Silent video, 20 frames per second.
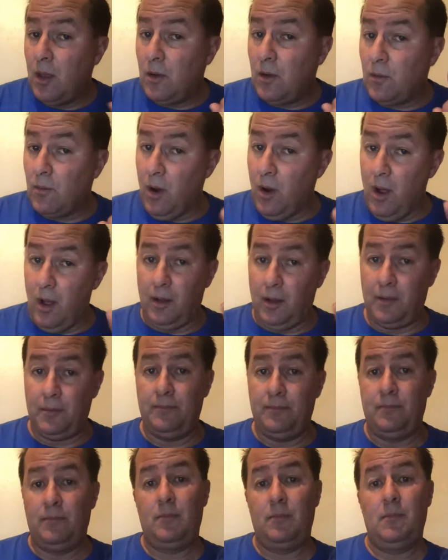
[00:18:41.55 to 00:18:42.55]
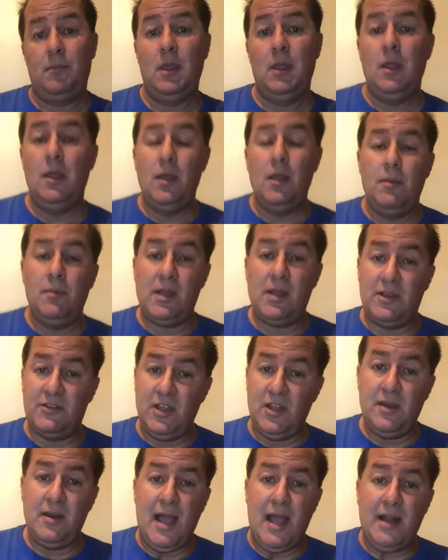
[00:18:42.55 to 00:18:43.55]
Wrong. Because
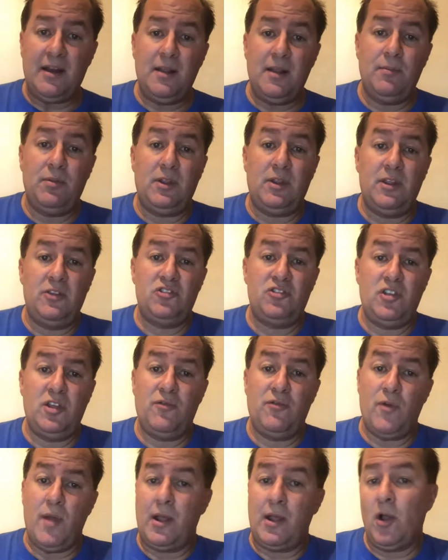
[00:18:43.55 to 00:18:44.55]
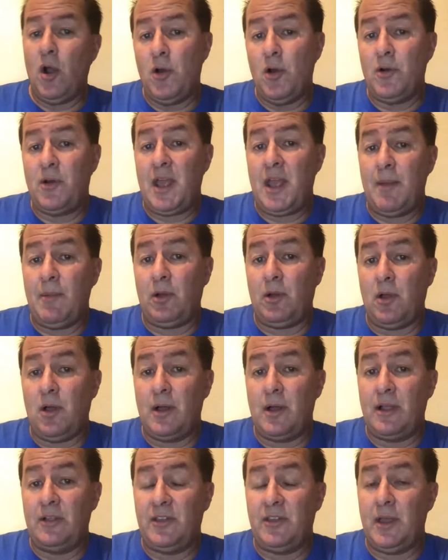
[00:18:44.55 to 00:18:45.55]
then acting police chief Frank Garner came
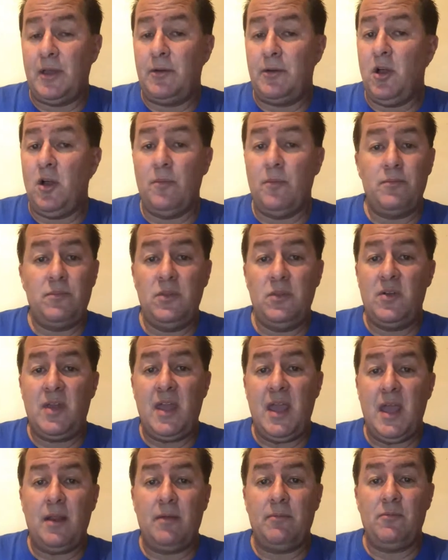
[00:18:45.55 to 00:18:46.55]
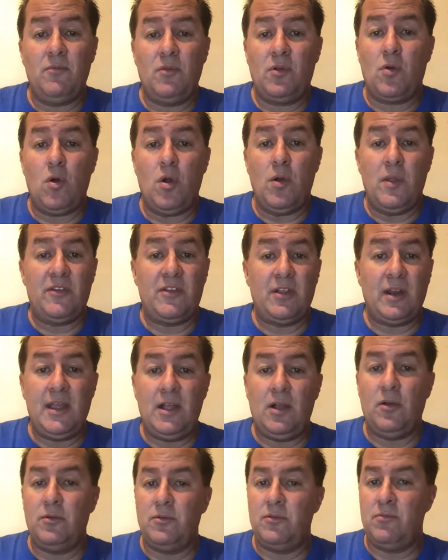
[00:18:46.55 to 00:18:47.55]
along and said, "Nope, you can't record this,
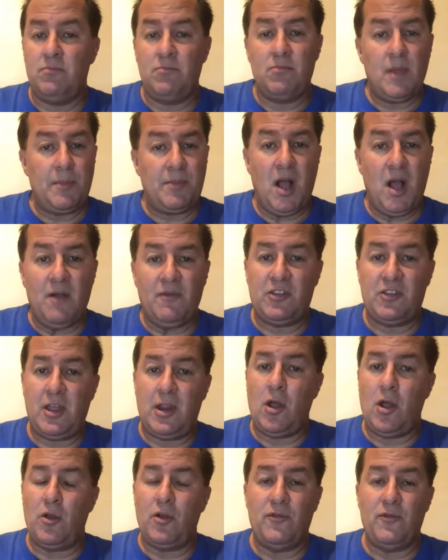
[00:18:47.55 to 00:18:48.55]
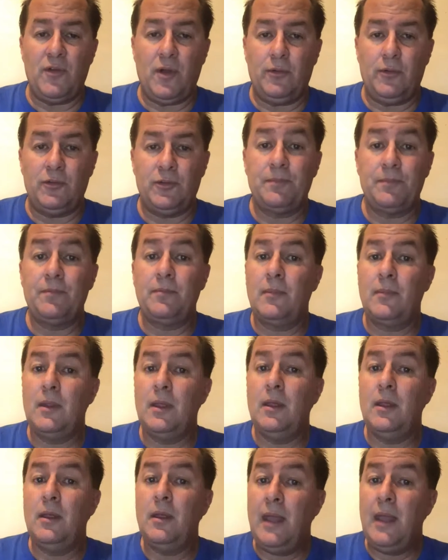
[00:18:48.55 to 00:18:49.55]
illegal. I'm confiscating all your phones."
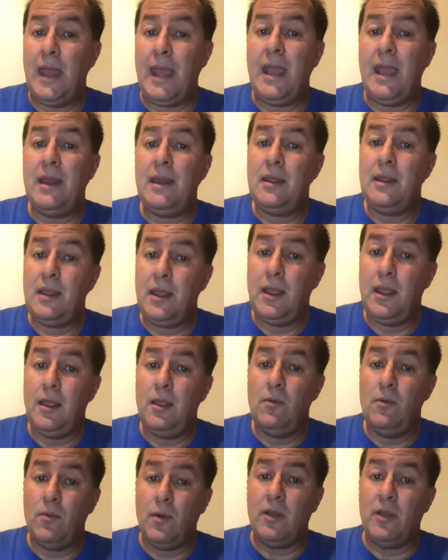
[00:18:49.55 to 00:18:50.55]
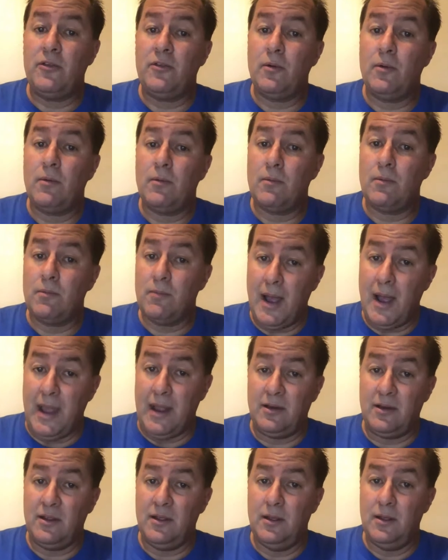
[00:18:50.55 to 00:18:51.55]
And he was
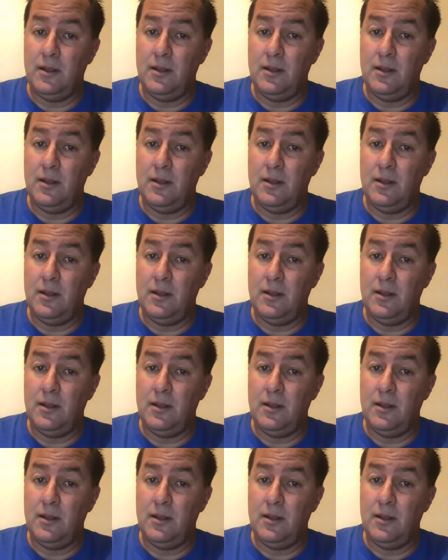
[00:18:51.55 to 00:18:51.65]
right.